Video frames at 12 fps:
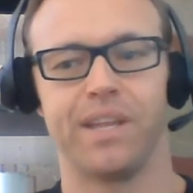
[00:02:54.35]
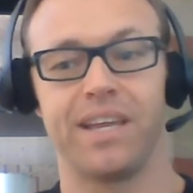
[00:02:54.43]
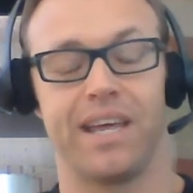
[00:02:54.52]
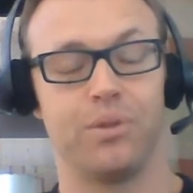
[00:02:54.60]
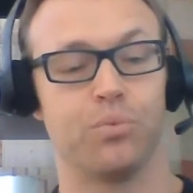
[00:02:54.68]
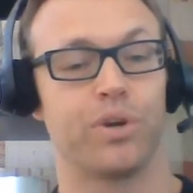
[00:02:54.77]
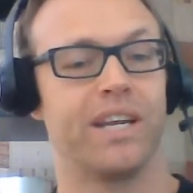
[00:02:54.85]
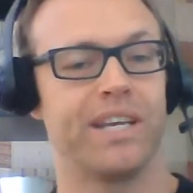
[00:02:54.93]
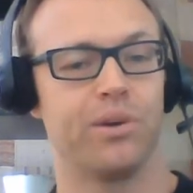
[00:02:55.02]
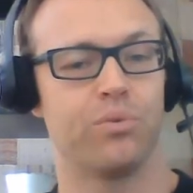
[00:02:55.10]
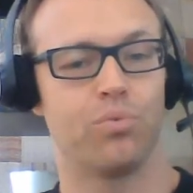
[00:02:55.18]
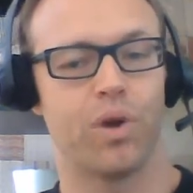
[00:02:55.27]
and then we're going to
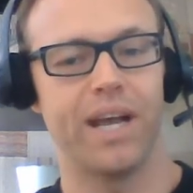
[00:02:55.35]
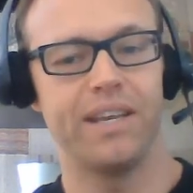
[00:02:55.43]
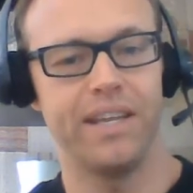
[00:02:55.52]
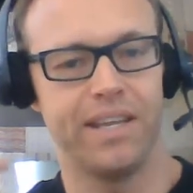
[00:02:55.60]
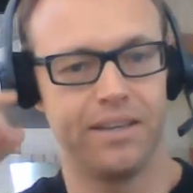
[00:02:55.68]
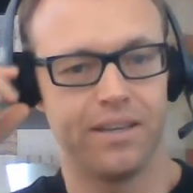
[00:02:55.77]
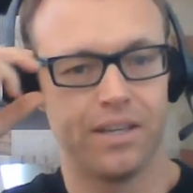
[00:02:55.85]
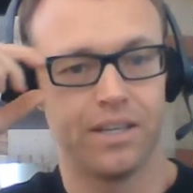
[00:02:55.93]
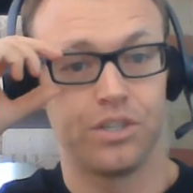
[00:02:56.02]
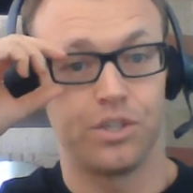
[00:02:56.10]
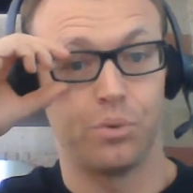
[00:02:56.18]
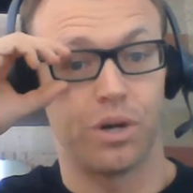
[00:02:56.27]
get right in
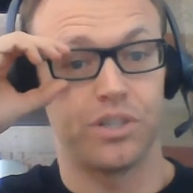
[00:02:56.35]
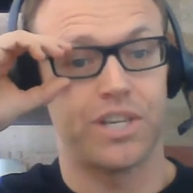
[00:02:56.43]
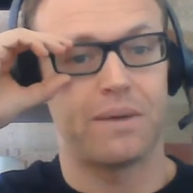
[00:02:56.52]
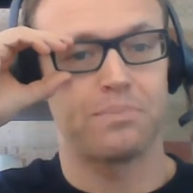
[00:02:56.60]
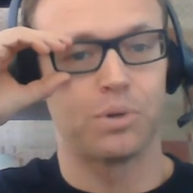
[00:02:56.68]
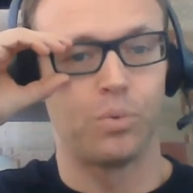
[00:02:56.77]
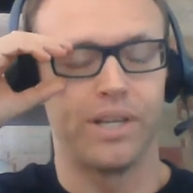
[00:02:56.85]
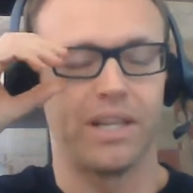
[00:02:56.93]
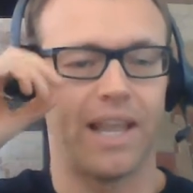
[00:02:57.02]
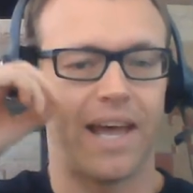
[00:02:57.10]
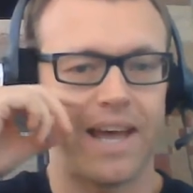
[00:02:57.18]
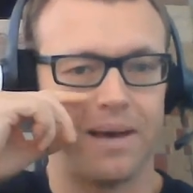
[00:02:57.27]
to our chapter 1
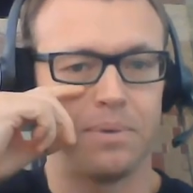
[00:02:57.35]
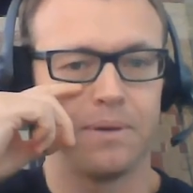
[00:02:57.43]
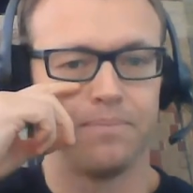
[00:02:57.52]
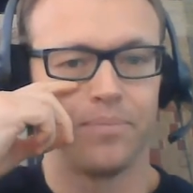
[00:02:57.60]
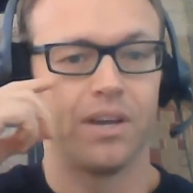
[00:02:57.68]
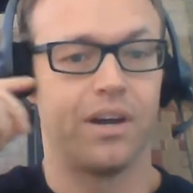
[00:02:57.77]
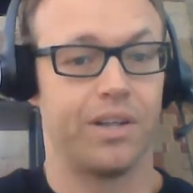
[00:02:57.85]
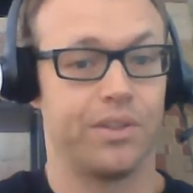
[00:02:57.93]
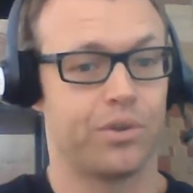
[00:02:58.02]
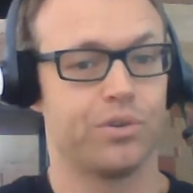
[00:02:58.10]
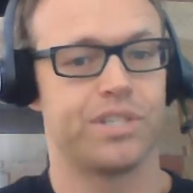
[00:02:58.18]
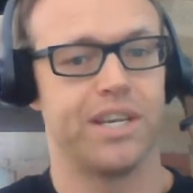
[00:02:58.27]
lab on
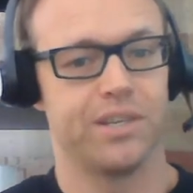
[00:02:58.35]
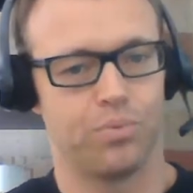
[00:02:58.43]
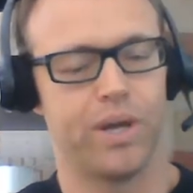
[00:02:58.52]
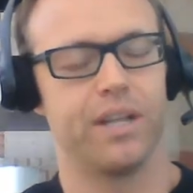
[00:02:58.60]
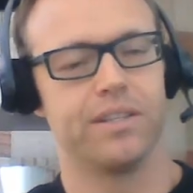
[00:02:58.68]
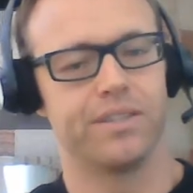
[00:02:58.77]
Thursday as well.